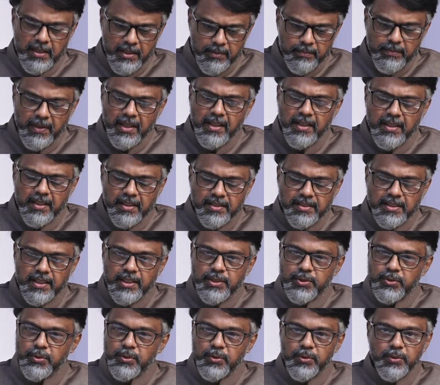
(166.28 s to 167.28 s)
my case
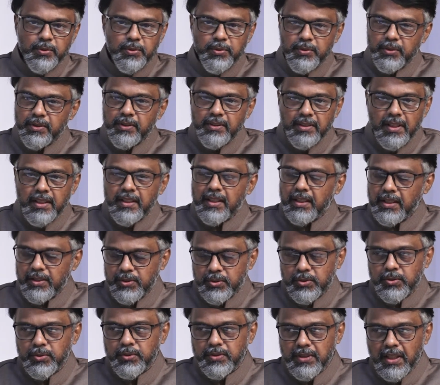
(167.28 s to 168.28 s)
also
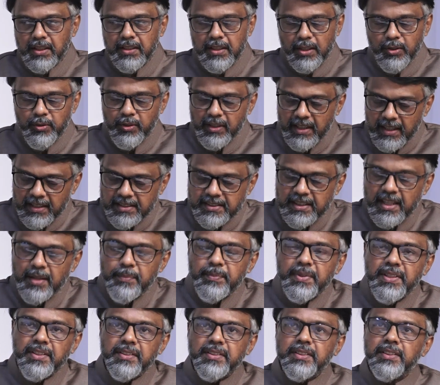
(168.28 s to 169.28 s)
that alone has
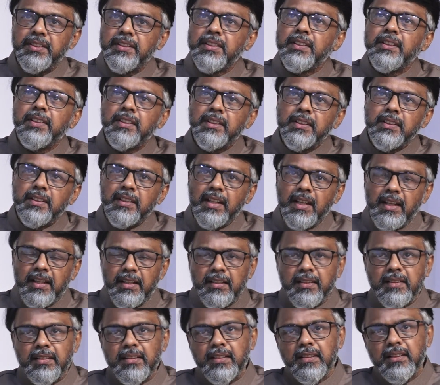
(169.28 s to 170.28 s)
happened,
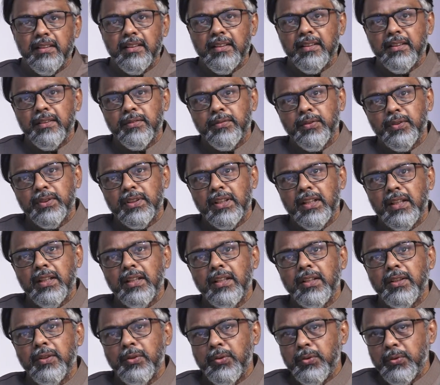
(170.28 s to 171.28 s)
and for
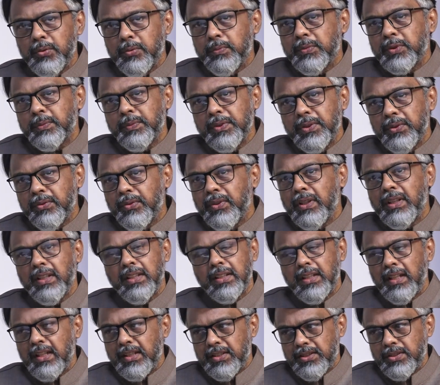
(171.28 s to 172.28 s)
the you must be knowing,
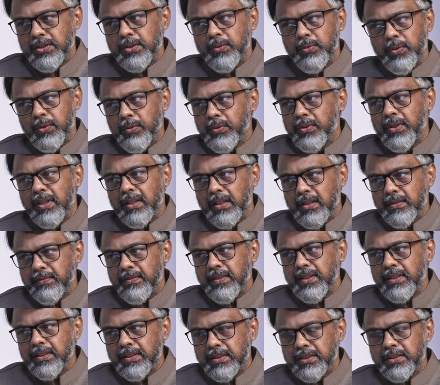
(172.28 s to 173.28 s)
in the last 1.5
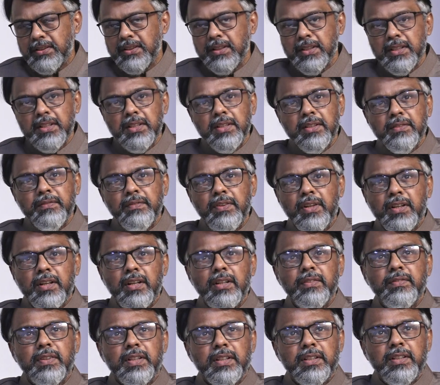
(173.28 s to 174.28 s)
years we are
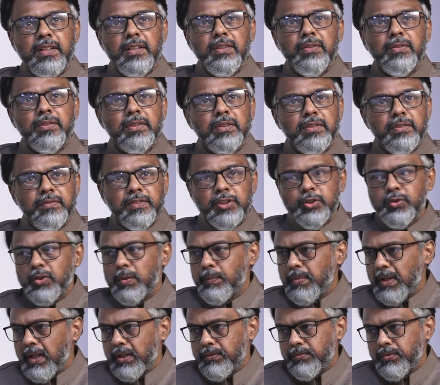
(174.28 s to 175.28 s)
all working on a virtual
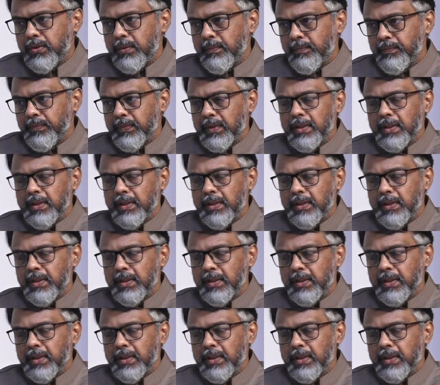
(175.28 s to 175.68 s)
platform,